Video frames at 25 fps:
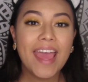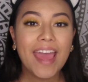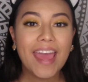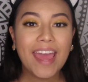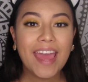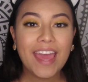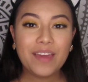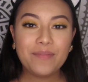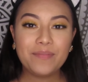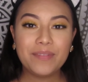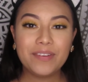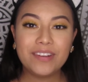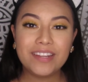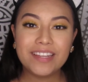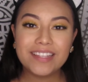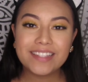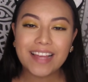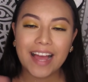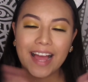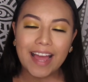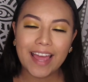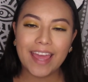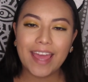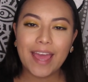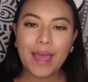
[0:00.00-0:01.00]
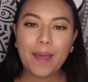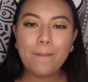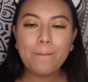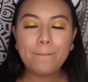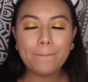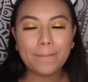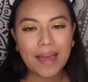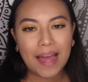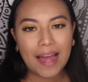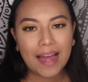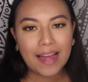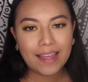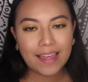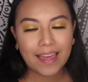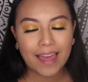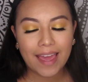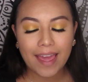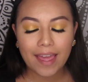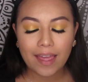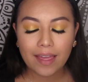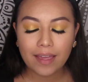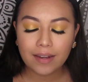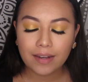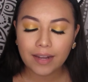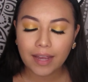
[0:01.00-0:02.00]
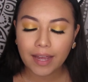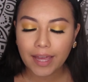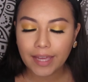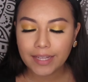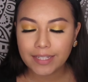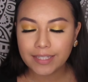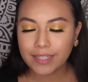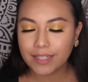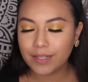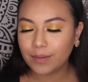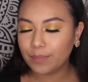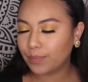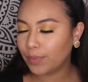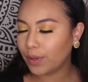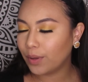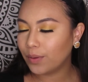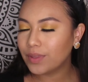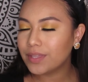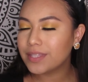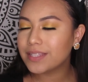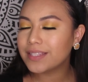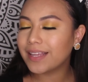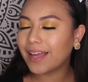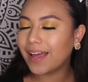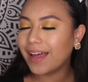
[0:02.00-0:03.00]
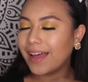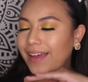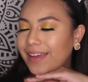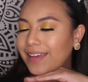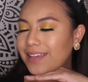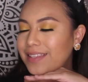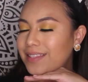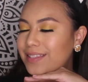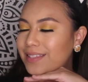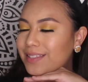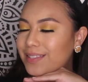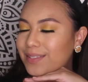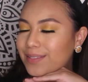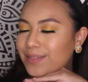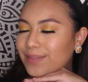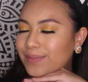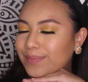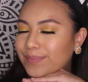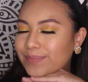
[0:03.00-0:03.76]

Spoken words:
Hey beauties, I am back and I did both sides.